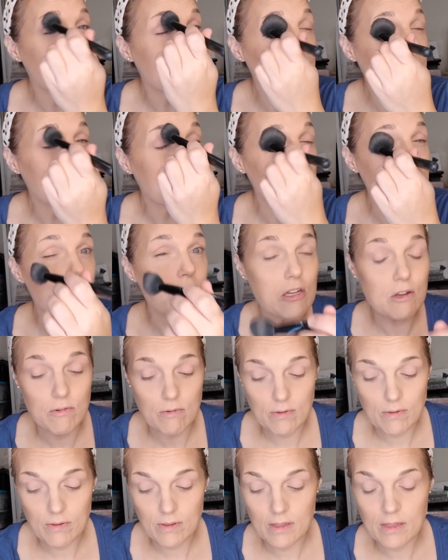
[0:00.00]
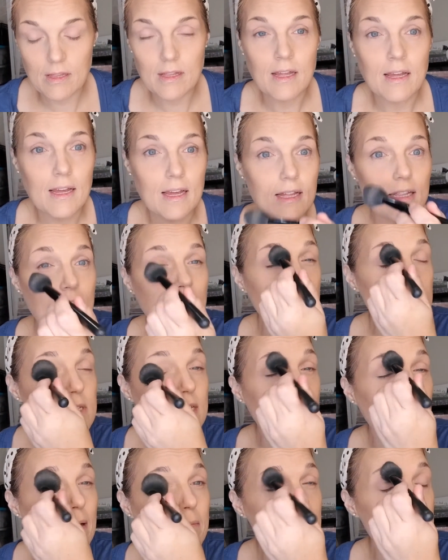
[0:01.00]
And so that was a
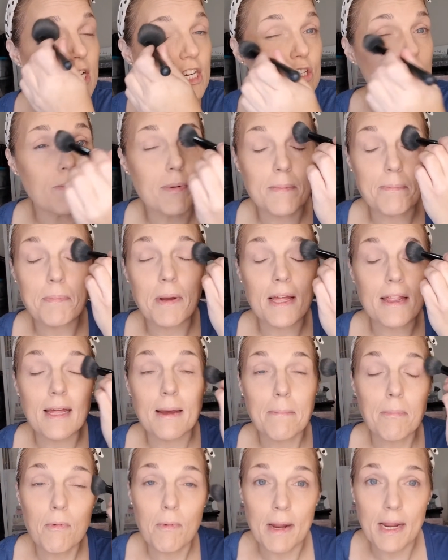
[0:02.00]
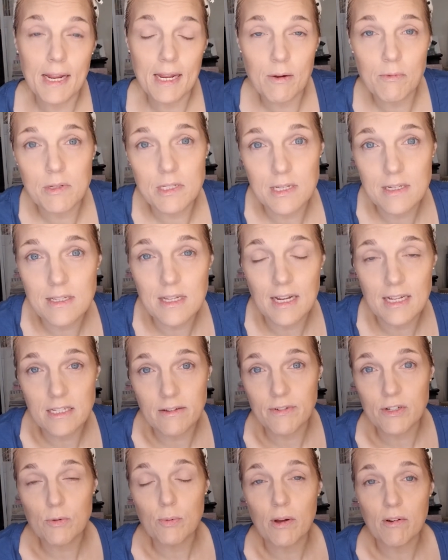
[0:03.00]
game changer. But by that point, he was the size of a
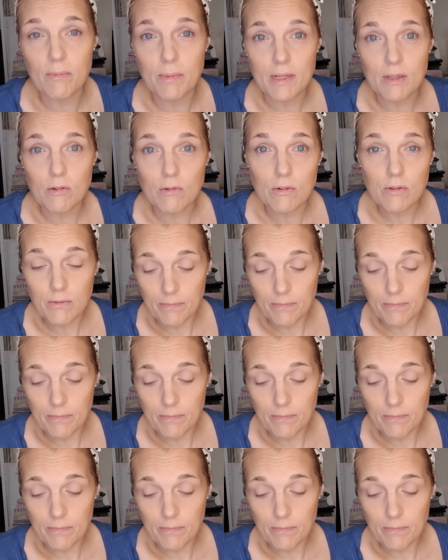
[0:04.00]
12-month-old.